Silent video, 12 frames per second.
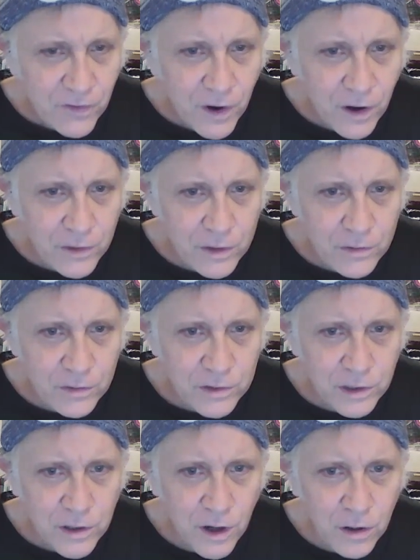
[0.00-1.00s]
My father
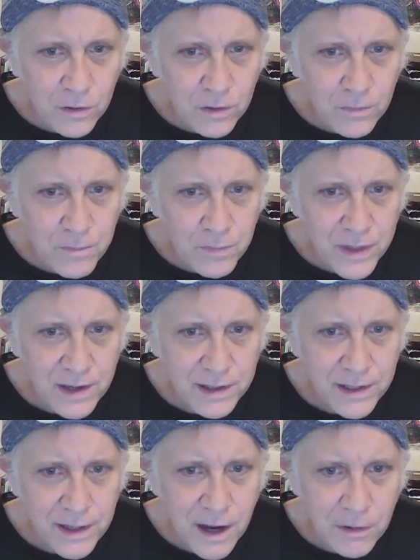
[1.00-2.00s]
used to call
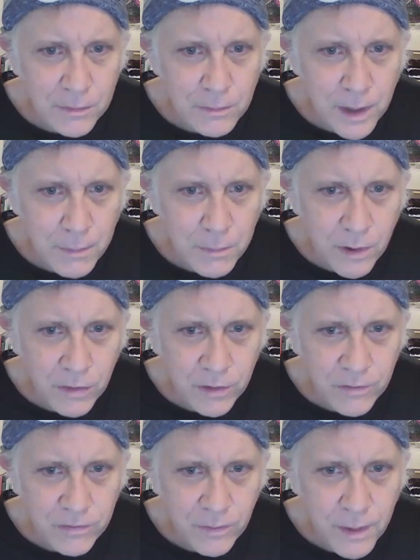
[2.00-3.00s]
kicking out my
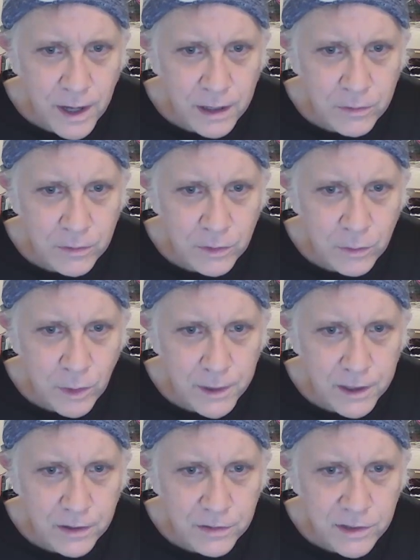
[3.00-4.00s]
brother from
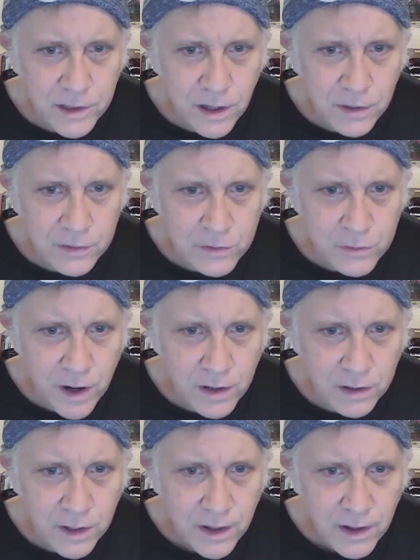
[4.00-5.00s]
Ecuador because he got
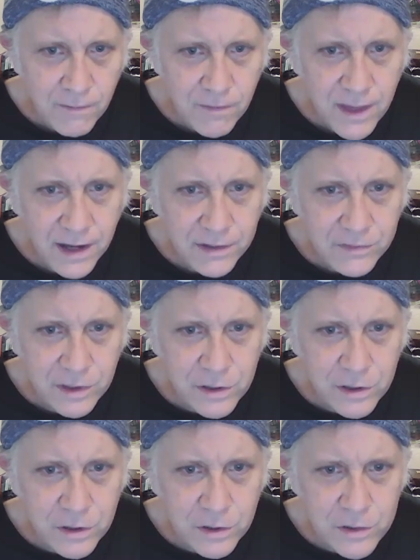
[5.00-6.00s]
drunk the
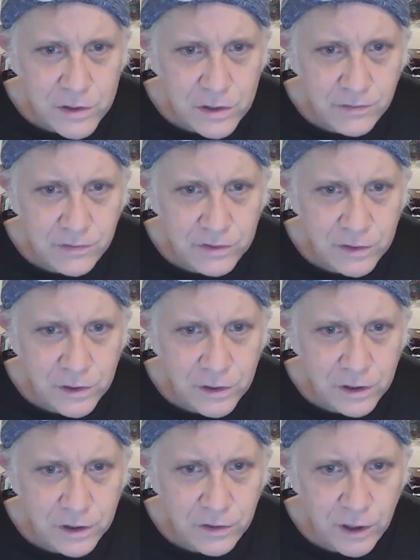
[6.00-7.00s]
execution of
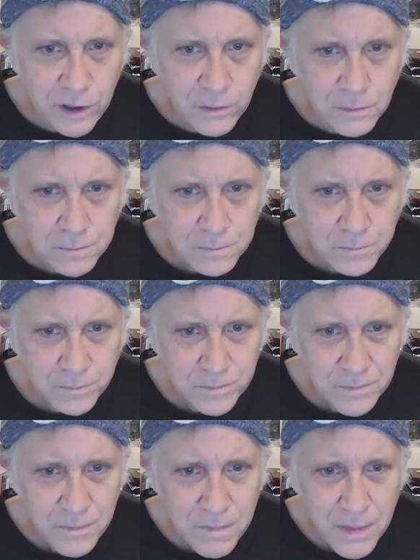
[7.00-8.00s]
Segunda.
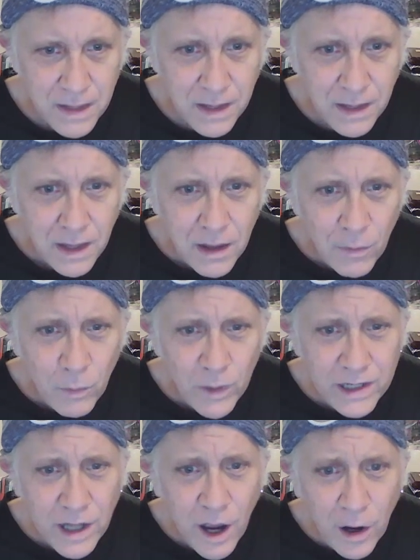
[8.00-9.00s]

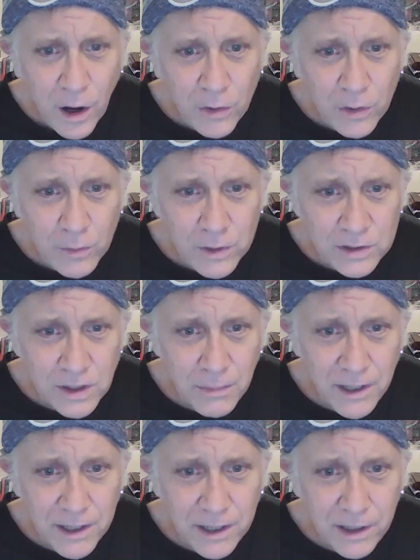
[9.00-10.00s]
We know that
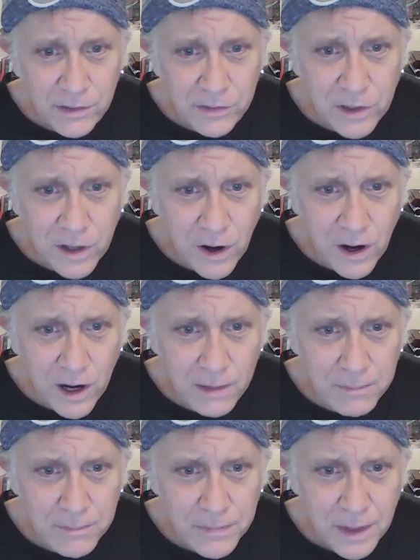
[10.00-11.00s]
when somebody gets
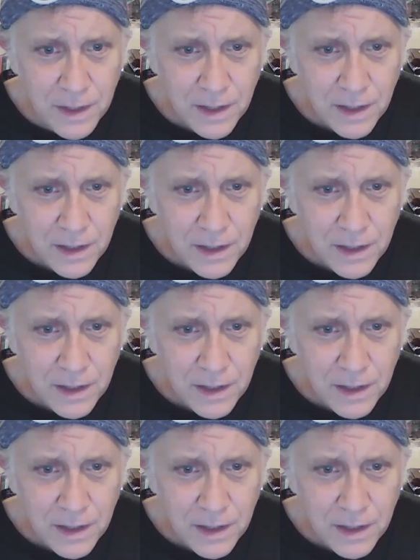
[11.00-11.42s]
caught